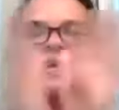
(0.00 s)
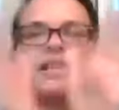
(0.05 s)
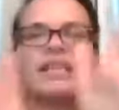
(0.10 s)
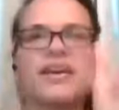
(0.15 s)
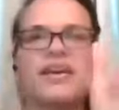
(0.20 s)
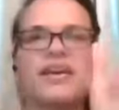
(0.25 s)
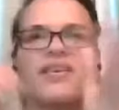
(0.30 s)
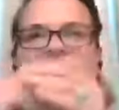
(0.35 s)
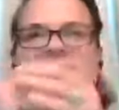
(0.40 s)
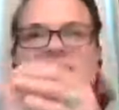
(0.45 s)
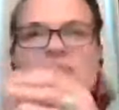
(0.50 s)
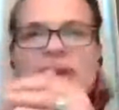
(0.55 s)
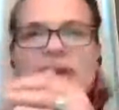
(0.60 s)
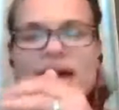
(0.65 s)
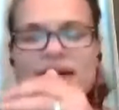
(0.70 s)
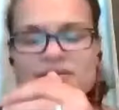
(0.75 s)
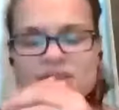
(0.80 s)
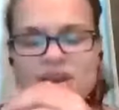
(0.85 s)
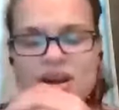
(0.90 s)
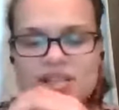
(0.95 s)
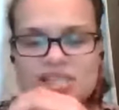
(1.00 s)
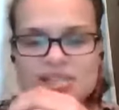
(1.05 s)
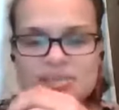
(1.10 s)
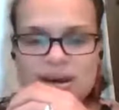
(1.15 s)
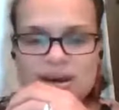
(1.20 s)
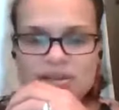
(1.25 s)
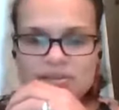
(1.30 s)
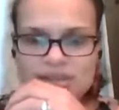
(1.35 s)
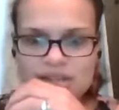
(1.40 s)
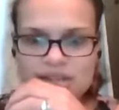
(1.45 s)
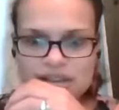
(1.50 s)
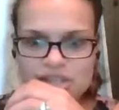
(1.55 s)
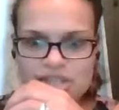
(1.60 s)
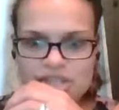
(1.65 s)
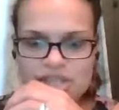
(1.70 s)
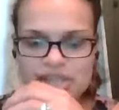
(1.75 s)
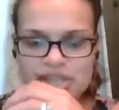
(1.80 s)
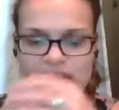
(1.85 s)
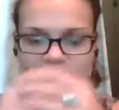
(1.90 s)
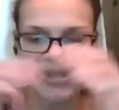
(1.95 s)
the areas that we have talked about
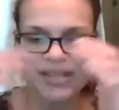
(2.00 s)
relationally,